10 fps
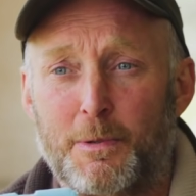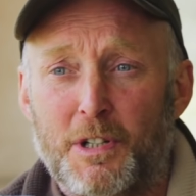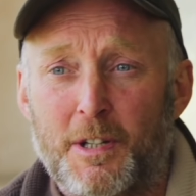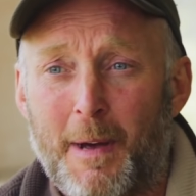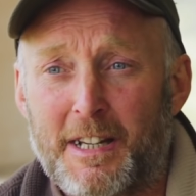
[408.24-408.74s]

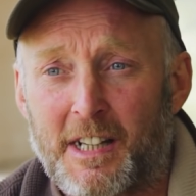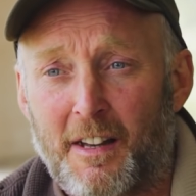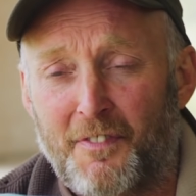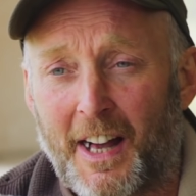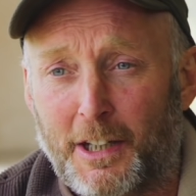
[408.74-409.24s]
which is basically
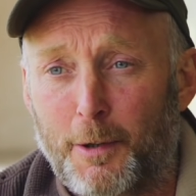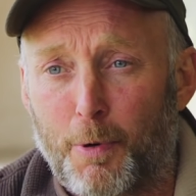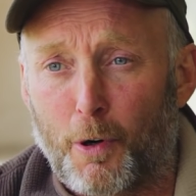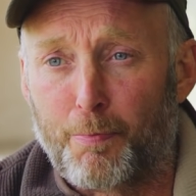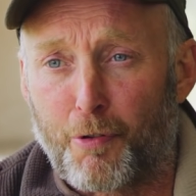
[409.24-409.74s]
a
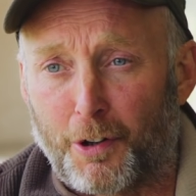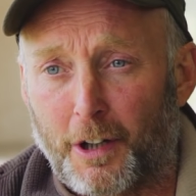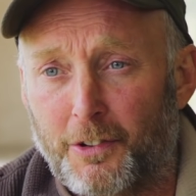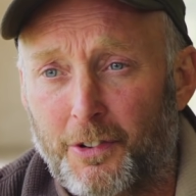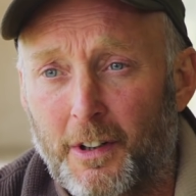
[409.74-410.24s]
VacuPore
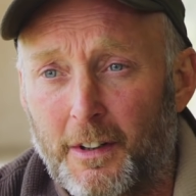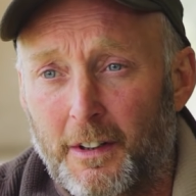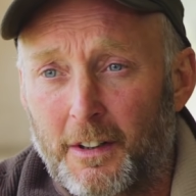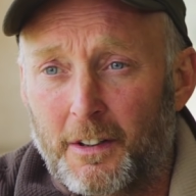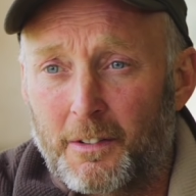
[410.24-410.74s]
product,
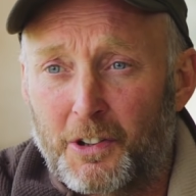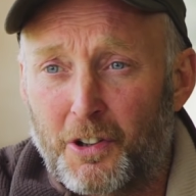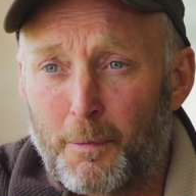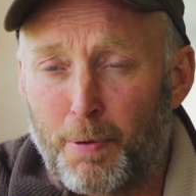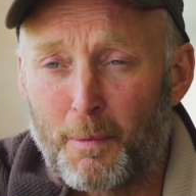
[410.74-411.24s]
which
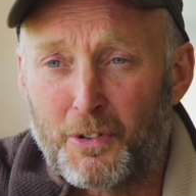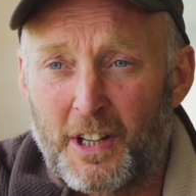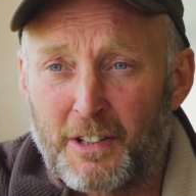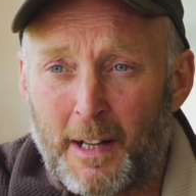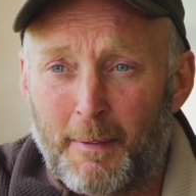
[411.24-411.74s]
you can probably
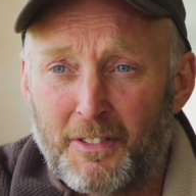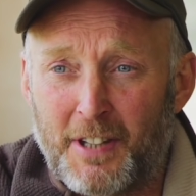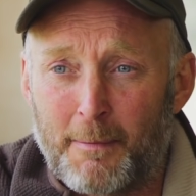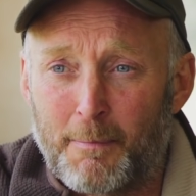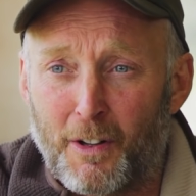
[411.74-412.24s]
see is around about
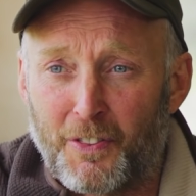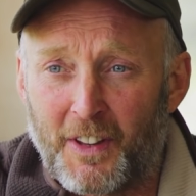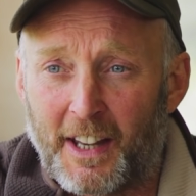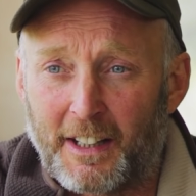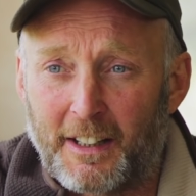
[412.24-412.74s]
10 mil thick.